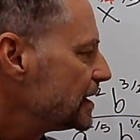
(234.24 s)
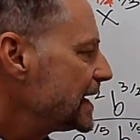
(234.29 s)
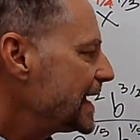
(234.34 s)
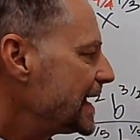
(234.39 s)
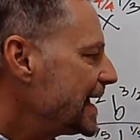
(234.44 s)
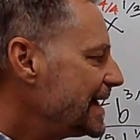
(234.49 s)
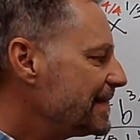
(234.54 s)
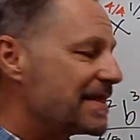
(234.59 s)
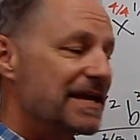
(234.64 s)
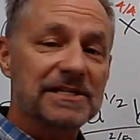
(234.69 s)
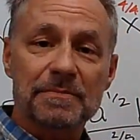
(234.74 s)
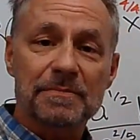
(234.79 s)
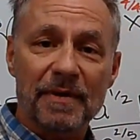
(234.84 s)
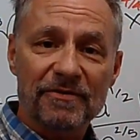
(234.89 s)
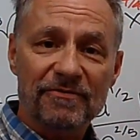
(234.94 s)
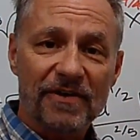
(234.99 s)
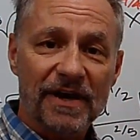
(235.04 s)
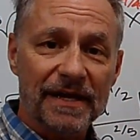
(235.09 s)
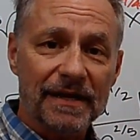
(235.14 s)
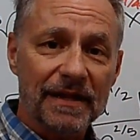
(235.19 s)
And that's my
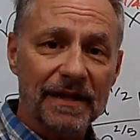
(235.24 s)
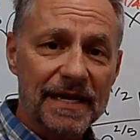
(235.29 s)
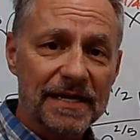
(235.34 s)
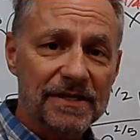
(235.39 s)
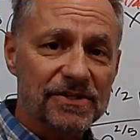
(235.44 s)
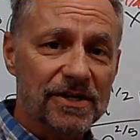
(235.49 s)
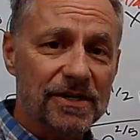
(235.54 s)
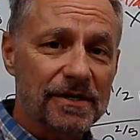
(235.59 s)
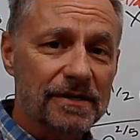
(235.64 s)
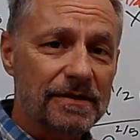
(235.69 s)
final answer.